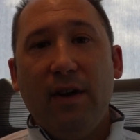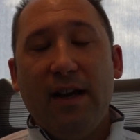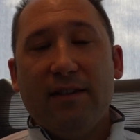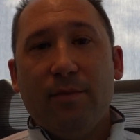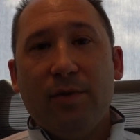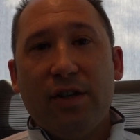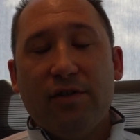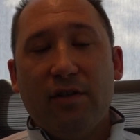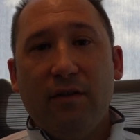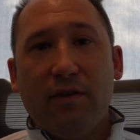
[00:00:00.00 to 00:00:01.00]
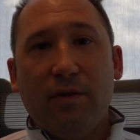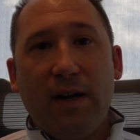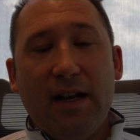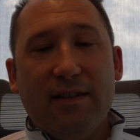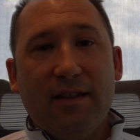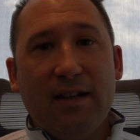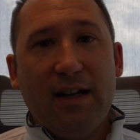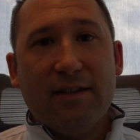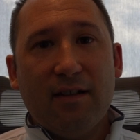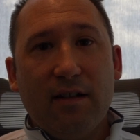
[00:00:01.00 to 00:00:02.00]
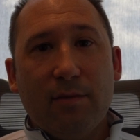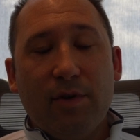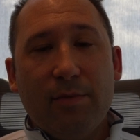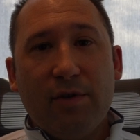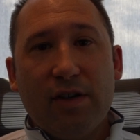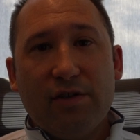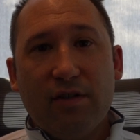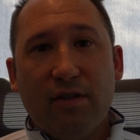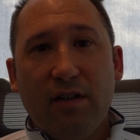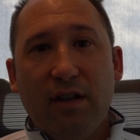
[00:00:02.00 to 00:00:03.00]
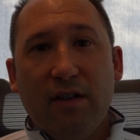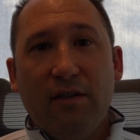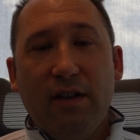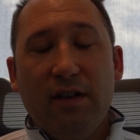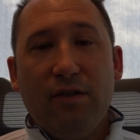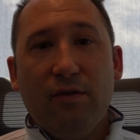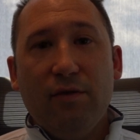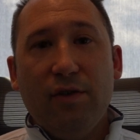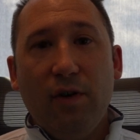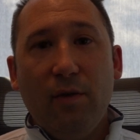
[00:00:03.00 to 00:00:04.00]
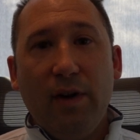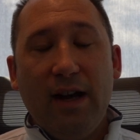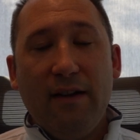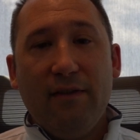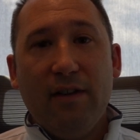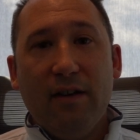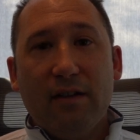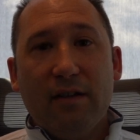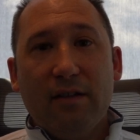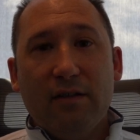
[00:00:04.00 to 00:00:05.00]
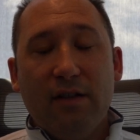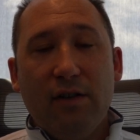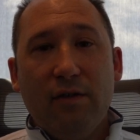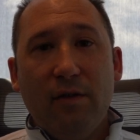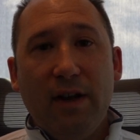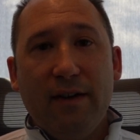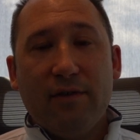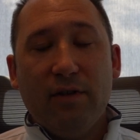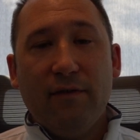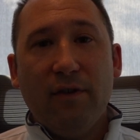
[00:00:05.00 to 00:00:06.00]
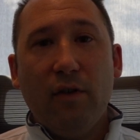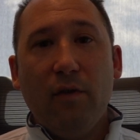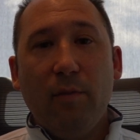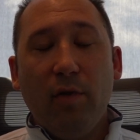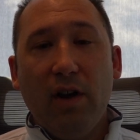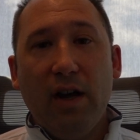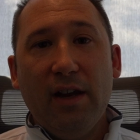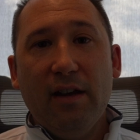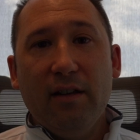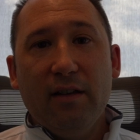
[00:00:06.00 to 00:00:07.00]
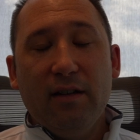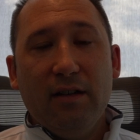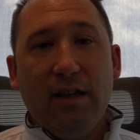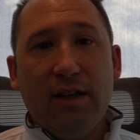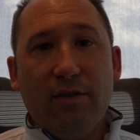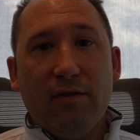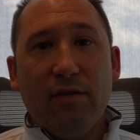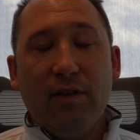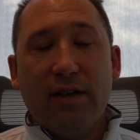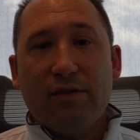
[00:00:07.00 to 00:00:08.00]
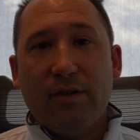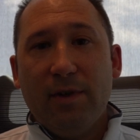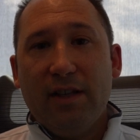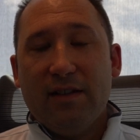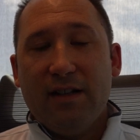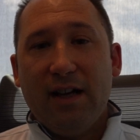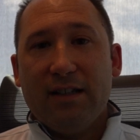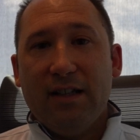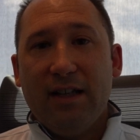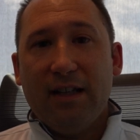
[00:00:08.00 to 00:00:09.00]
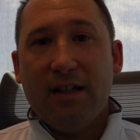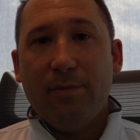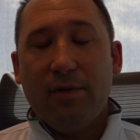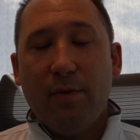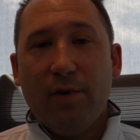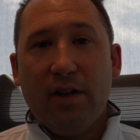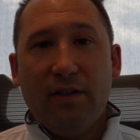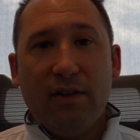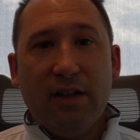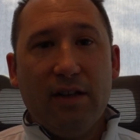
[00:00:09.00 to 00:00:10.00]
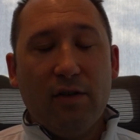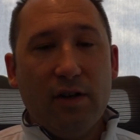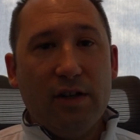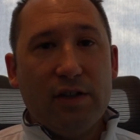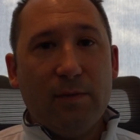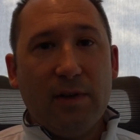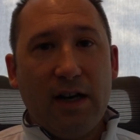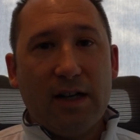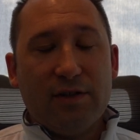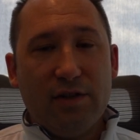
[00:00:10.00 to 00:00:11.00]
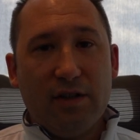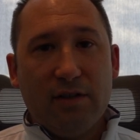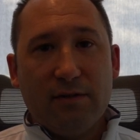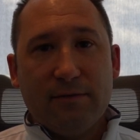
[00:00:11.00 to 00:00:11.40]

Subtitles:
as the pressure overrides the diastolic blood pressure, then you don't have good flow of blood, and your extremity is not getting appropriately nourished with oxygen.